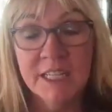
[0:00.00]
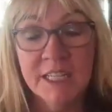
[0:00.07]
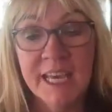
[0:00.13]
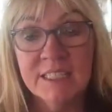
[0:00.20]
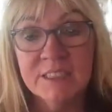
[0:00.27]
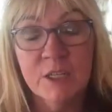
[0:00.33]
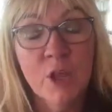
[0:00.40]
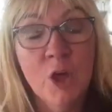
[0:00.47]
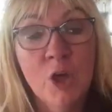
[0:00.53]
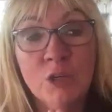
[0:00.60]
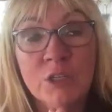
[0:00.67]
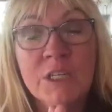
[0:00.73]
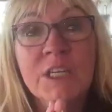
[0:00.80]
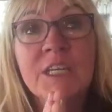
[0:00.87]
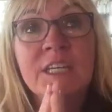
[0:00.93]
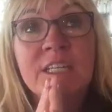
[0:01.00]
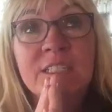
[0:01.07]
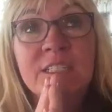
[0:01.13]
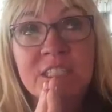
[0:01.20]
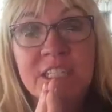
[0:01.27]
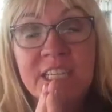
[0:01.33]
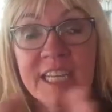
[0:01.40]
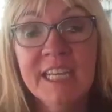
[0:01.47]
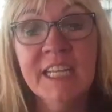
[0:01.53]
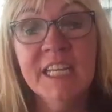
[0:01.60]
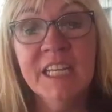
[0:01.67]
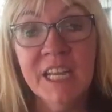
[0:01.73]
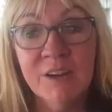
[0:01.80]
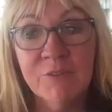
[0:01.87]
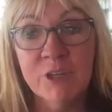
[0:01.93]
podcast along to any
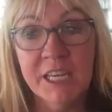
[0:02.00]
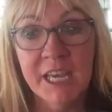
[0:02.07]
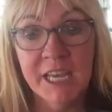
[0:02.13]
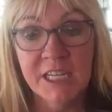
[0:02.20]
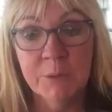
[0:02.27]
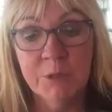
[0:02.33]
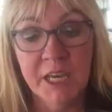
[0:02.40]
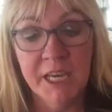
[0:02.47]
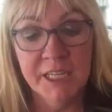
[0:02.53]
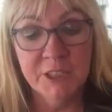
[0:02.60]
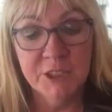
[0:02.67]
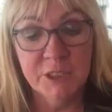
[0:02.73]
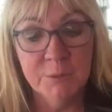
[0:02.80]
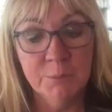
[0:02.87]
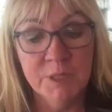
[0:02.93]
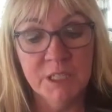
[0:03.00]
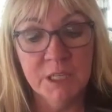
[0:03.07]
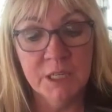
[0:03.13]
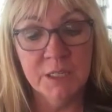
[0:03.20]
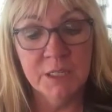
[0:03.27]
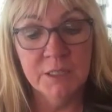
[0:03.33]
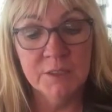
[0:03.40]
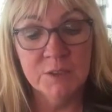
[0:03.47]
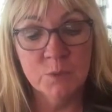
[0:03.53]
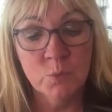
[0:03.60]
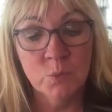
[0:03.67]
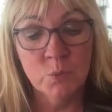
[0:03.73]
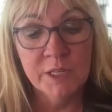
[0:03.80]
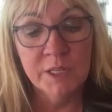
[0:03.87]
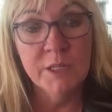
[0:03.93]
and every KW agent, because
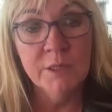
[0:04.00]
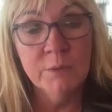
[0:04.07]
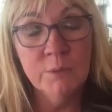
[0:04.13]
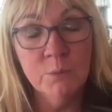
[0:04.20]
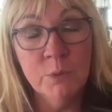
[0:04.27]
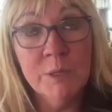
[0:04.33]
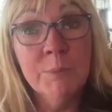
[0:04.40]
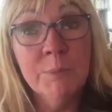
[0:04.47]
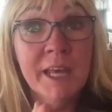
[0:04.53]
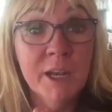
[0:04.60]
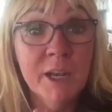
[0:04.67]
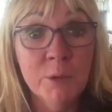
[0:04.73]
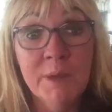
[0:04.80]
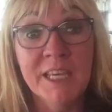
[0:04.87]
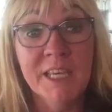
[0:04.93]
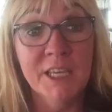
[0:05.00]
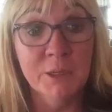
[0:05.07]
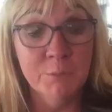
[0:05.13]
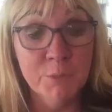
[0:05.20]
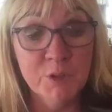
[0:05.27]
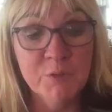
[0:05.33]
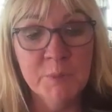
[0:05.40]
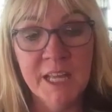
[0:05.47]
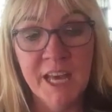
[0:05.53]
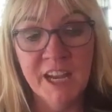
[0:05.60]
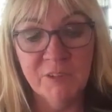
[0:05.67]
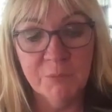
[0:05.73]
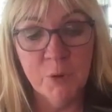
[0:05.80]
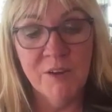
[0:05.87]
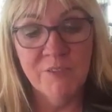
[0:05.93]
we plan on making a movement
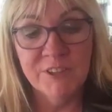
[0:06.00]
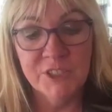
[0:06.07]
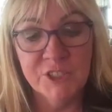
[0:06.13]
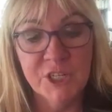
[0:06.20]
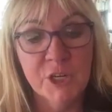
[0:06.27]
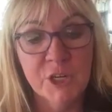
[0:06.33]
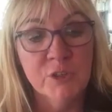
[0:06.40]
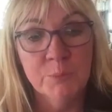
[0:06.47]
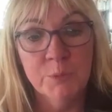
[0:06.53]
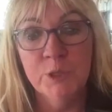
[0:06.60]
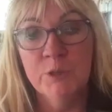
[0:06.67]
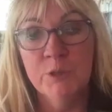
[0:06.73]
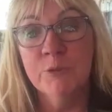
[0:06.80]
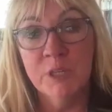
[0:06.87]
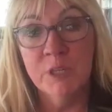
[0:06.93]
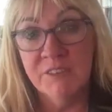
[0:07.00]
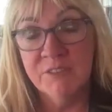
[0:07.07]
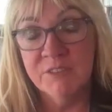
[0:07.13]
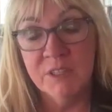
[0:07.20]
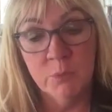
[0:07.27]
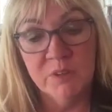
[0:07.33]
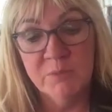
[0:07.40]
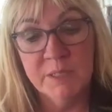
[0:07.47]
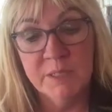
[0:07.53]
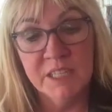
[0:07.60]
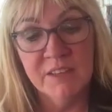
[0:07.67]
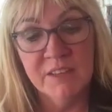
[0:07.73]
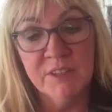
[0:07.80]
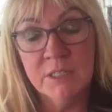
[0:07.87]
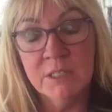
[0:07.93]
out of profit share, the beautiful gift that we've been
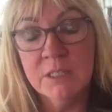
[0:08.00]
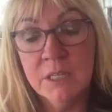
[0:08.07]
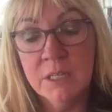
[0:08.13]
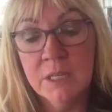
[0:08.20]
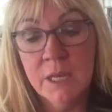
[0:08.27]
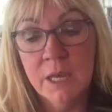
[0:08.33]
given.